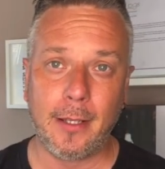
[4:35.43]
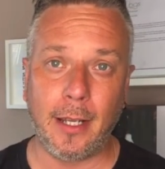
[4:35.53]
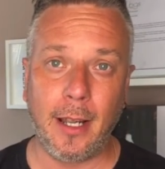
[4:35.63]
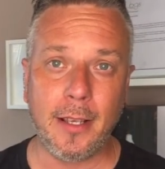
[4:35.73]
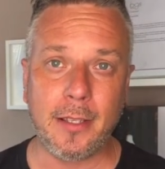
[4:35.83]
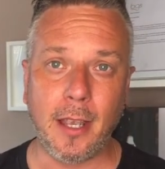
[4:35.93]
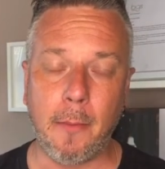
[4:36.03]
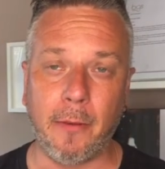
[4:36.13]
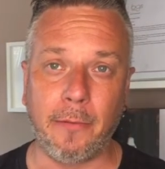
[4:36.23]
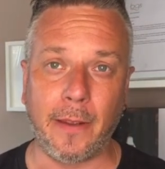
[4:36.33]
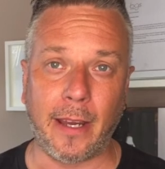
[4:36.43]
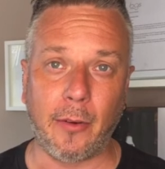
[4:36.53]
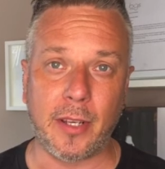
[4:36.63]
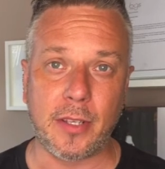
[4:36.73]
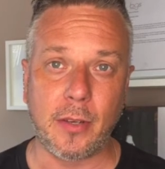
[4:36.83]
The last type of
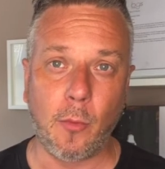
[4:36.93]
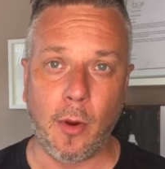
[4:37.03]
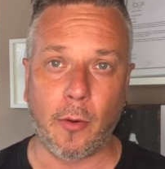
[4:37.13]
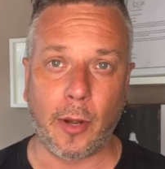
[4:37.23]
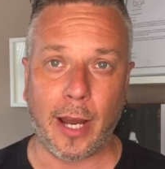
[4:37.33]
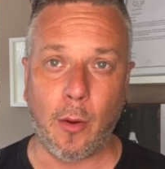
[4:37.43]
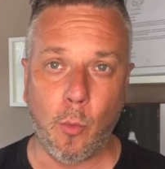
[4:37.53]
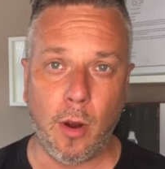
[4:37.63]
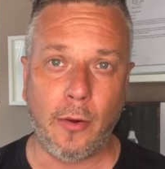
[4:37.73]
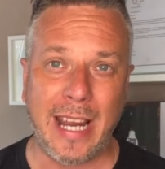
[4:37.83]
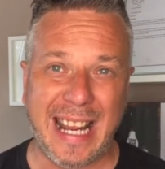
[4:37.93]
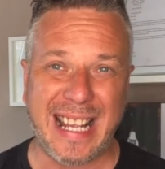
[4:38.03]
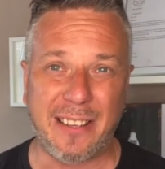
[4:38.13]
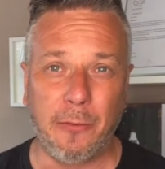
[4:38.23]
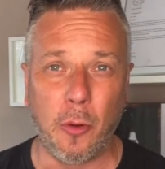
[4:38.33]
fear is worry, and worry
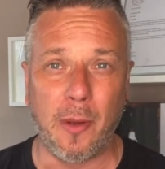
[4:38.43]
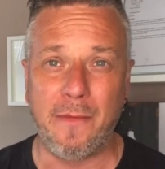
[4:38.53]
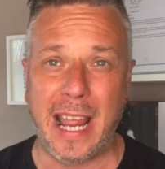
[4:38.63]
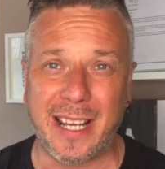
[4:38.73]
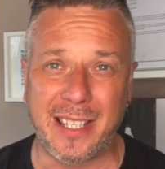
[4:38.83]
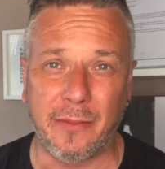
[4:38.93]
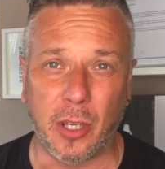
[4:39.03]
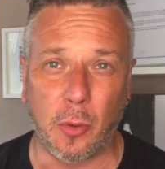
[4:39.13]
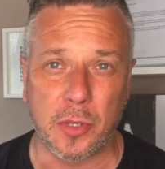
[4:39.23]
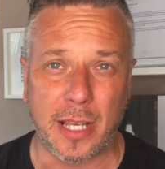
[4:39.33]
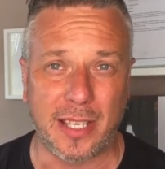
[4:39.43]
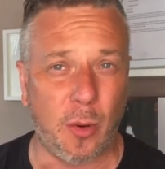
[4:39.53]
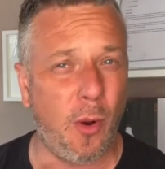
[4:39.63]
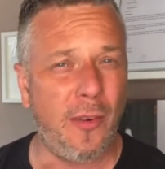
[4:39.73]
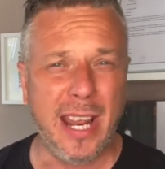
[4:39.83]
is a form of negative goal setting.
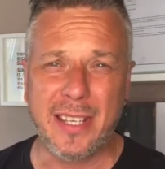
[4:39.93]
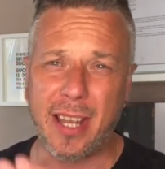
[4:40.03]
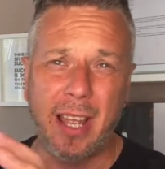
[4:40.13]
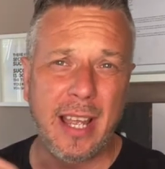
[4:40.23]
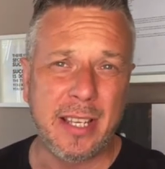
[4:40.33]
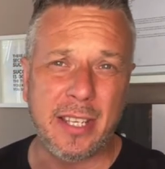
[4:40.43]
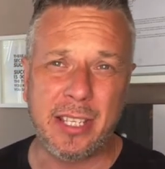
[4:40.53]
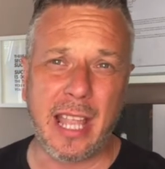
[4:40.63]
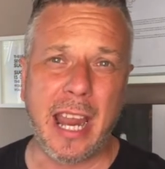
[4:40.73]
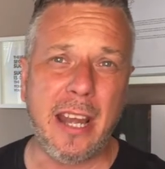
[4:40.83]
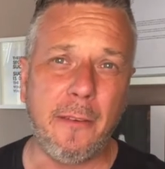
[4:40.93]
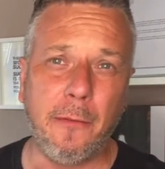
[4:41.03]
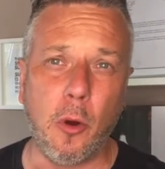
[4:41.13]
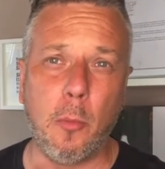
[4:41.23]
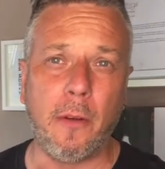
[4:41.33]
Worry is a sustained
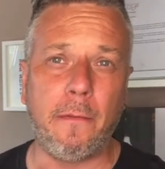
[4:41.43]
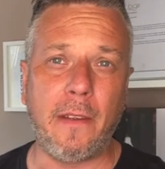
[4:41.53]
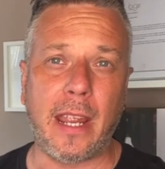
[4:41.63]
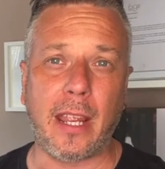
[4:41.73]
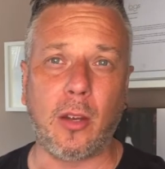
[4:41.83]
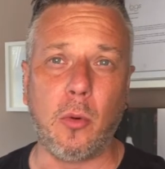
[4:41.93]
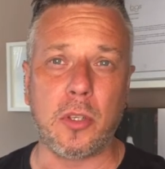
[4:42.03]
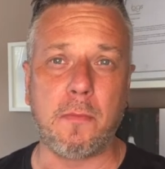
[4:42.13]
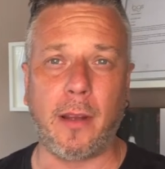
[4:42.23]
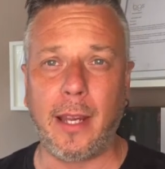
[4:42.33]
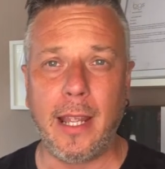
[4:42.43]
form of fear caused by